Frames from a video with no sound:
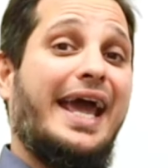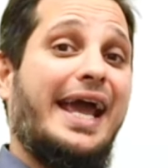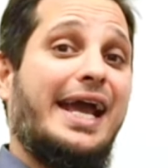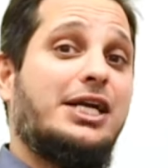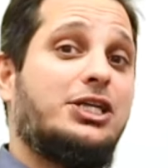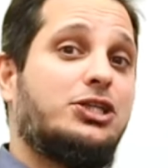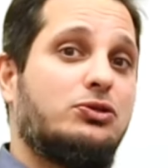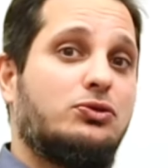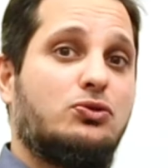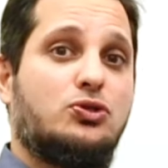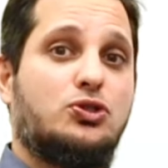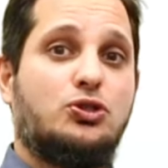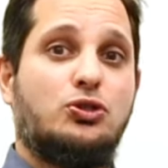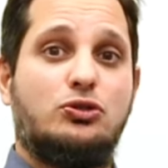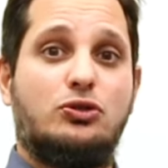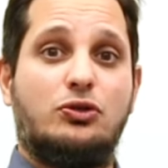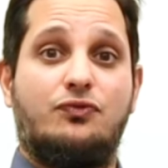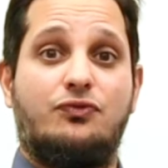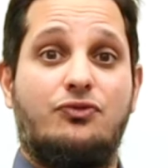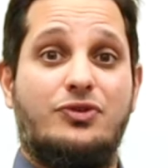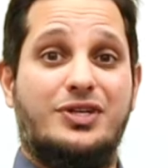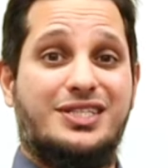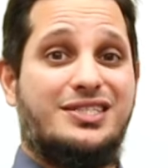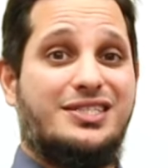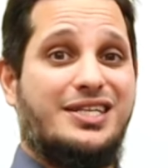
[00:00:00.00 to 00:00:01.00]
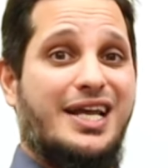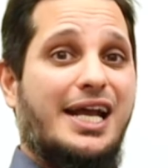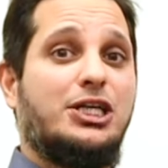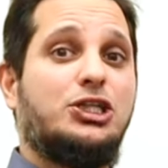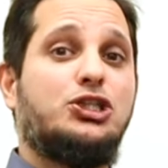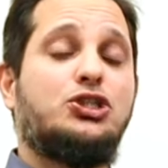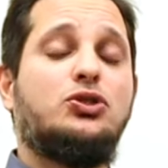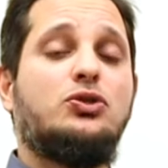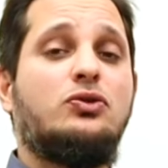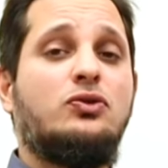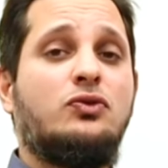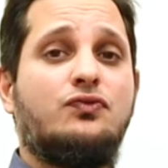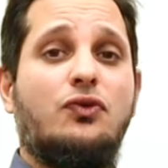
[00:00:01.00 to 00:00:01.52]
agent to sort of
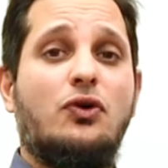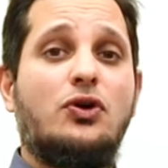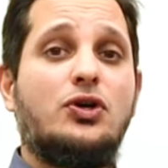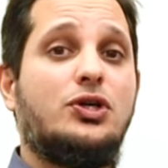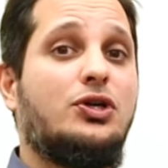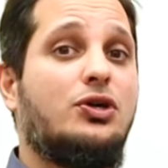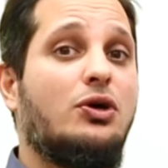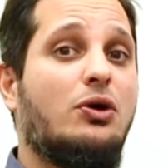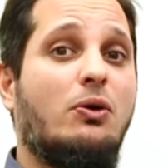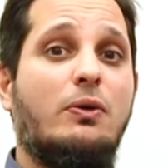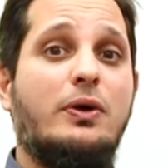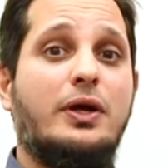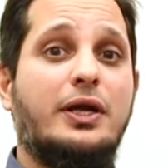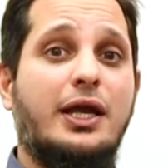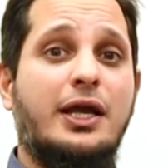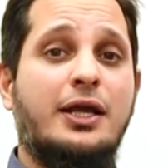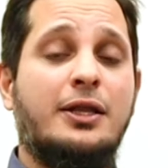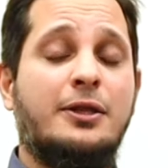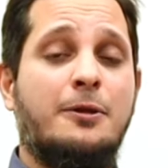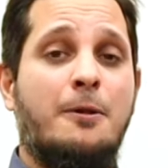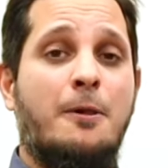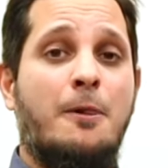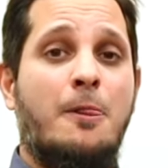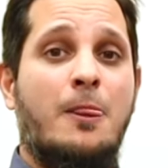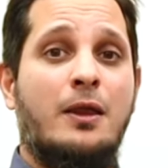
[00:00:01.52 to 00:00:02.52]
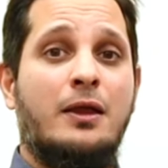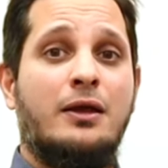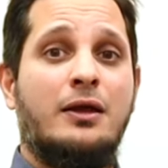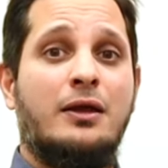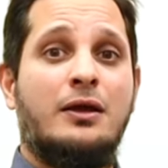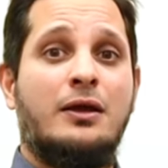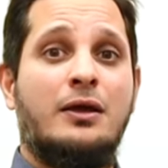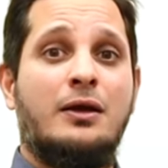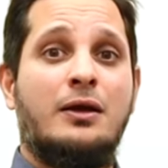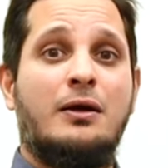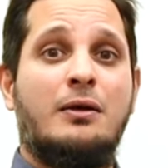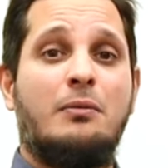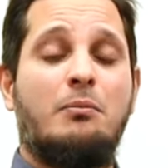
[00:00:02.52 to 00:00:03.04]
resent you for doing it,
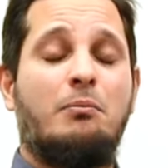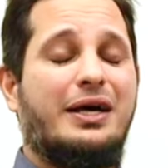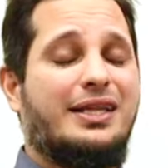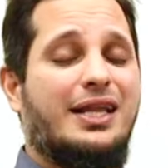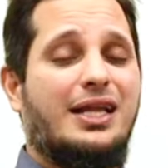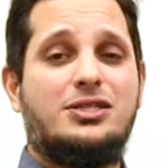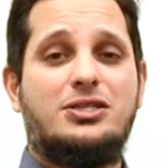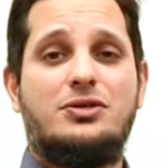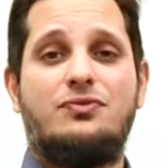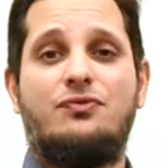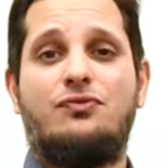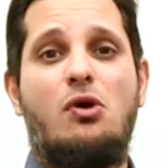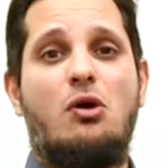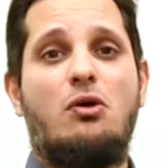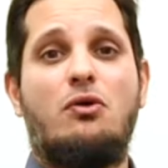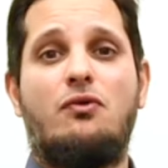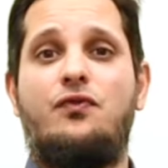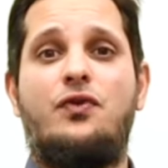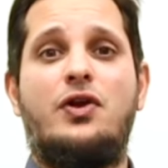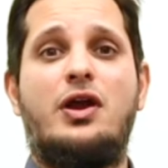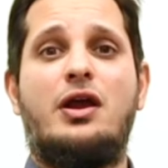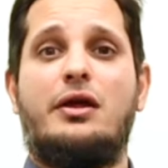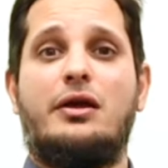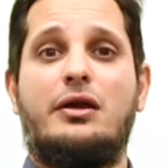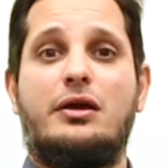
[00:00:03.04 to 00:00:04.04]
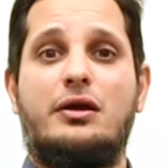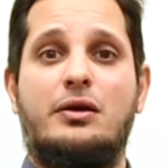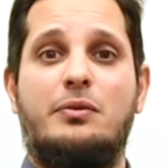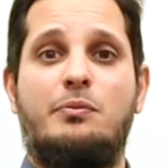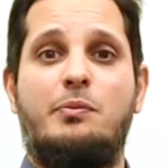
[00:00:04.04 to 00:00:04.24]
but that's a wrong feeling.